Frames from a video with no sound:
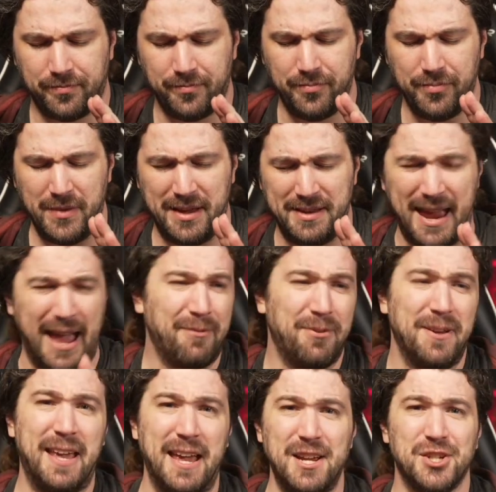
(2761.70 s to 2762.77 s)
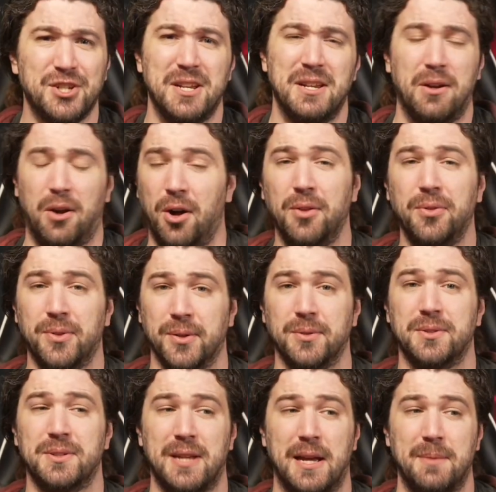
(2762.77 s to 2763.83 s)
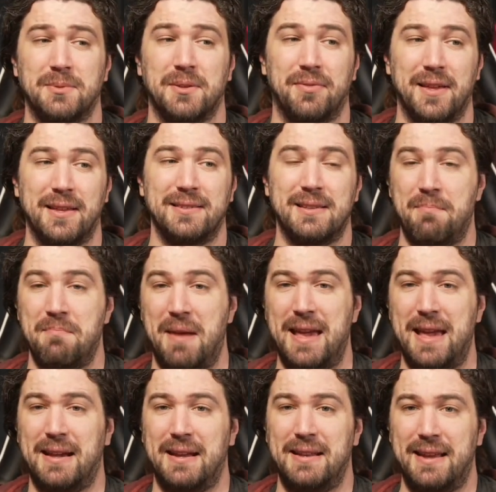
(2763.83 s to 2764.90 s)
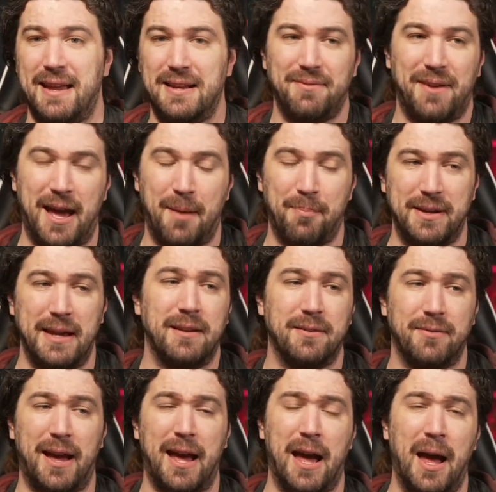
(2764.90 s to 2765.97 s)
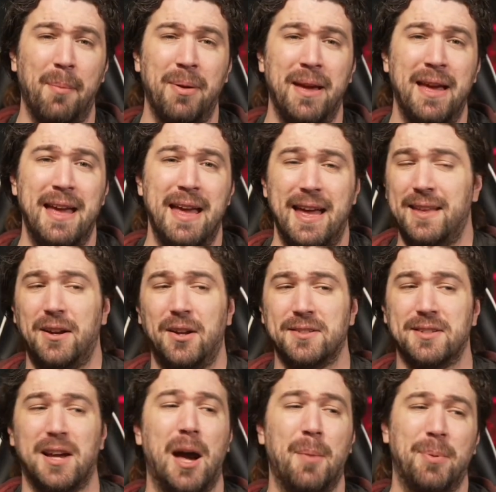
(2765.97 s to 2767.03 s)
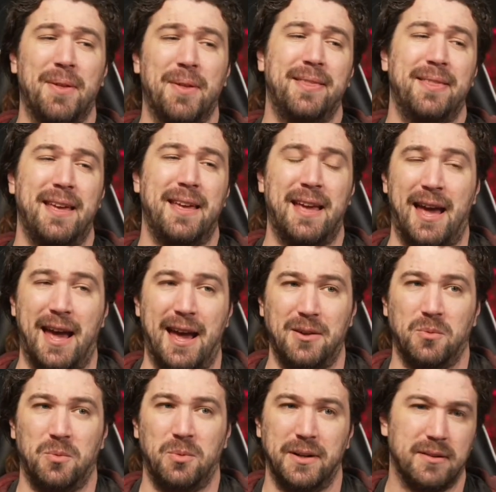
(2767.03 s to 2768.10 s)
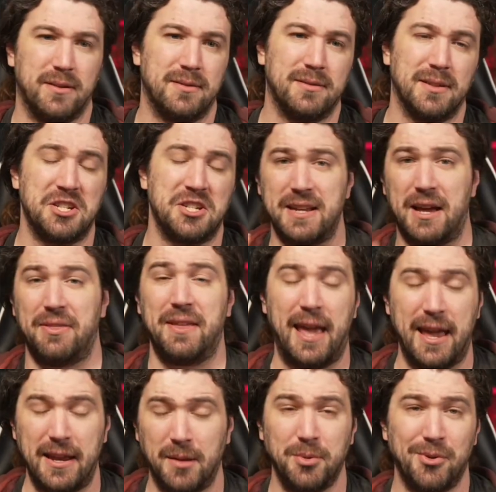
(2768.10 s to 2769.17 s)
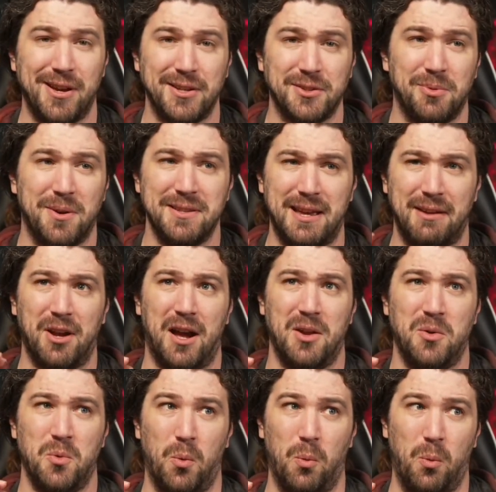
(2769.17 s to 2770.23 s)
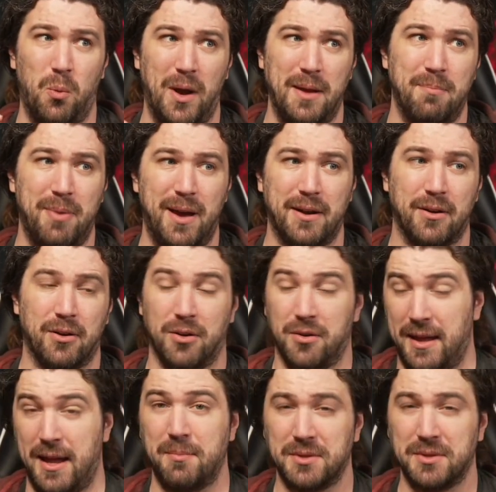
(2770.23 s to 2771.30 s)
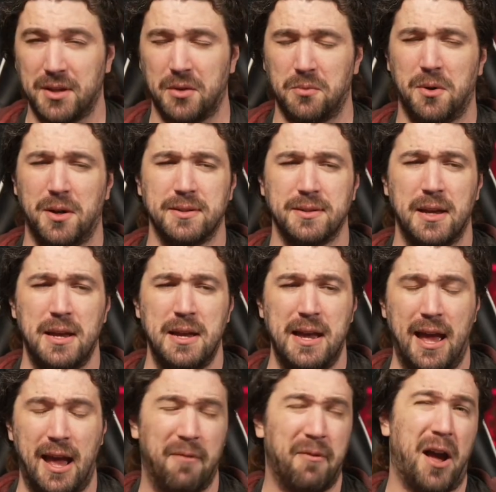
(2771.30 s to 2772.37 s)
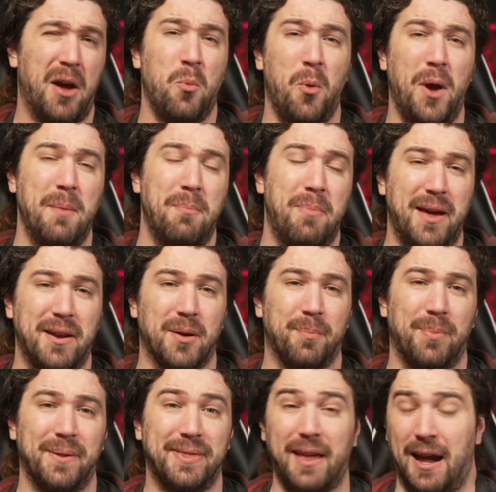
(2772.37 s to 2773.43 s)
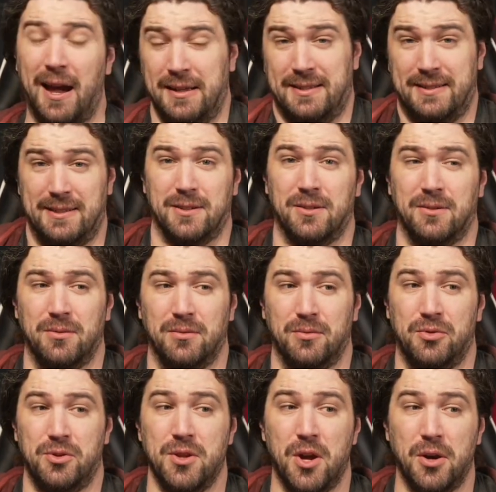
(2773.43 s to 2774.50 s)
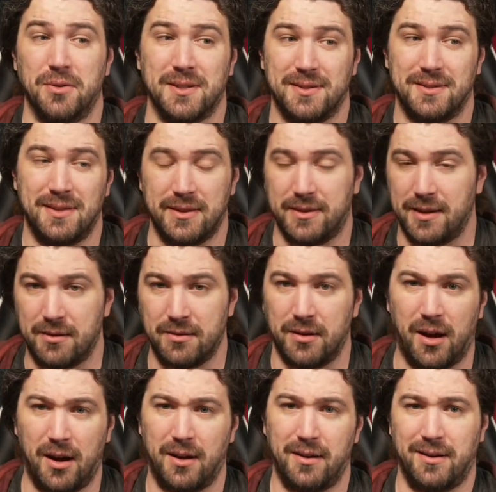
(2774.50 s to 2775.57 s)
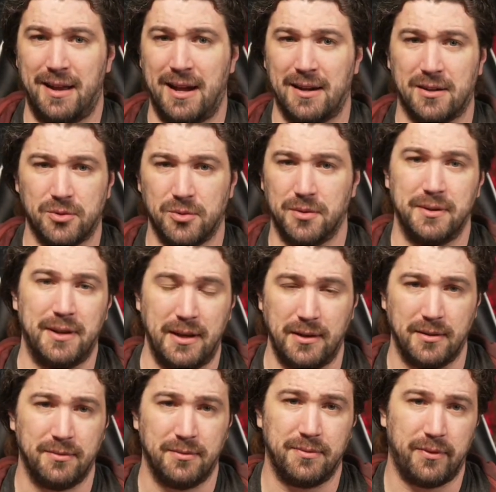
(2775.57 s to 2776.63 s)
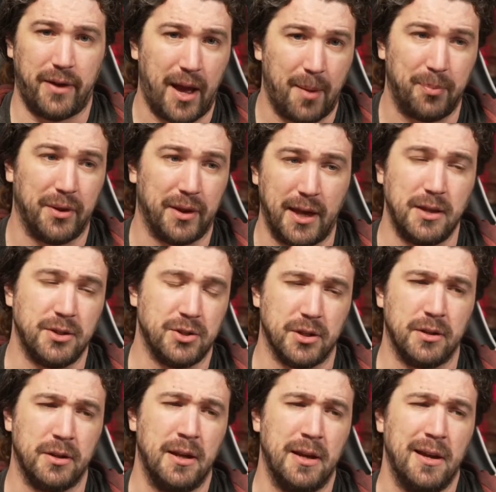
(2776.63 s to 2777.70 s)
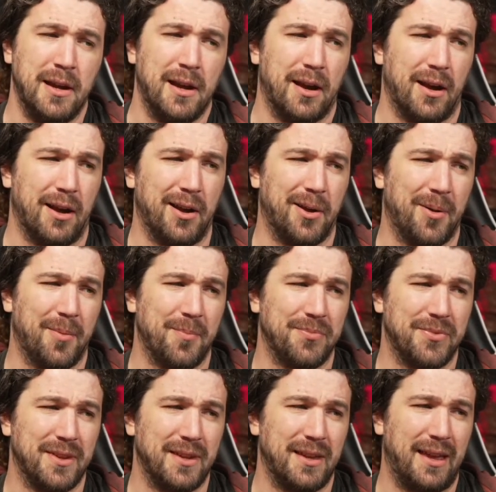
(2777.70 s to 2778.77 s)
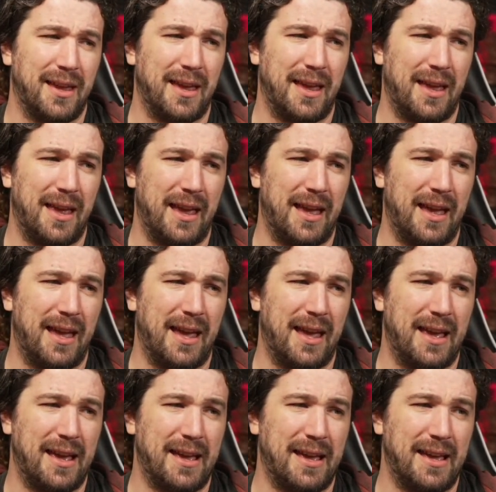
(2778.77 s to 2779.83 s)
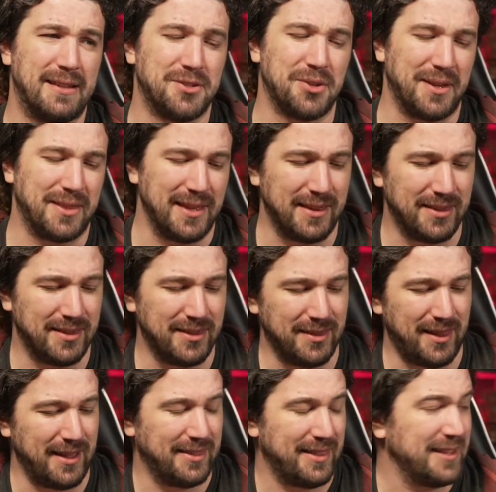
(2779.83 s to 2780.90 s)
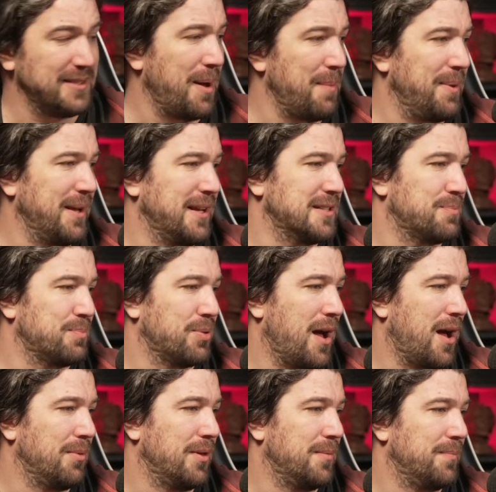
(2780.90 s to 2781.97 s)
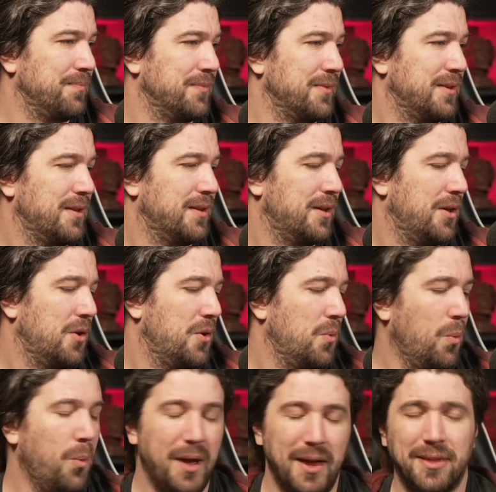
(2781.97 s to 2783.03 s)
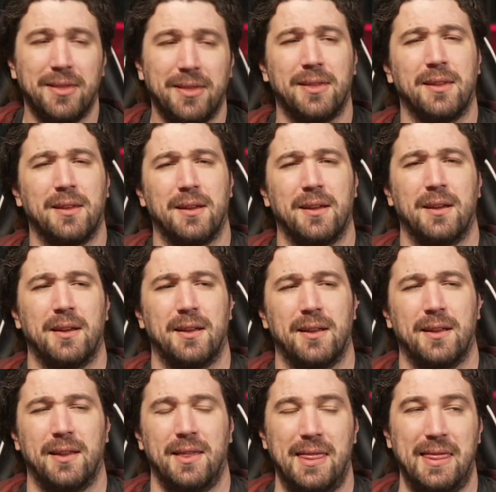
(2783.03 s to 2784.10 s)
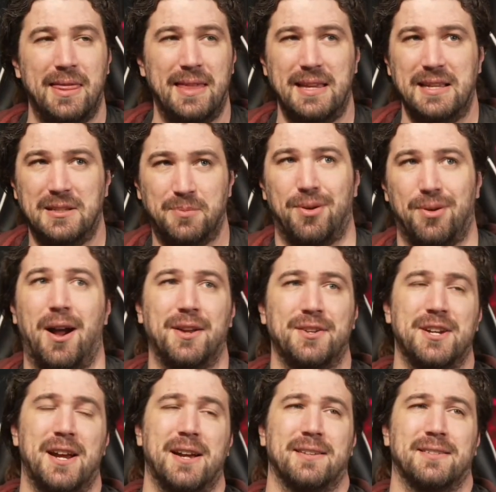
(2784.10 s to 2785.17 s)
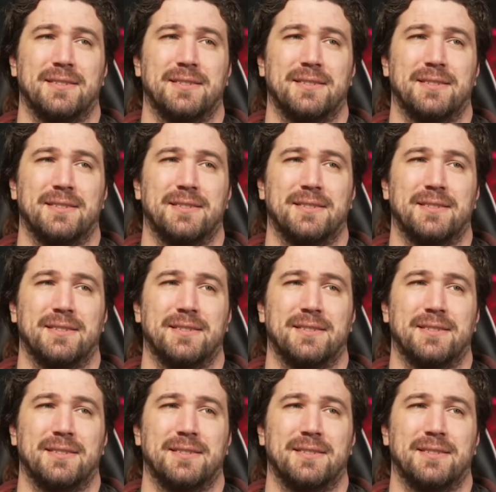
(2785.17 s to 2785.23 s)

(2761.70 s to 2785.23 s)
navigation and all those types of things that make a native app a native app. And then on top of that, they had weird glitches. Now, the AWS ones have gotten way better, or the Amazon ones have gotten way better, but I still notice that they're not an actual native application. And so I think like that's my biggest problem with these projects.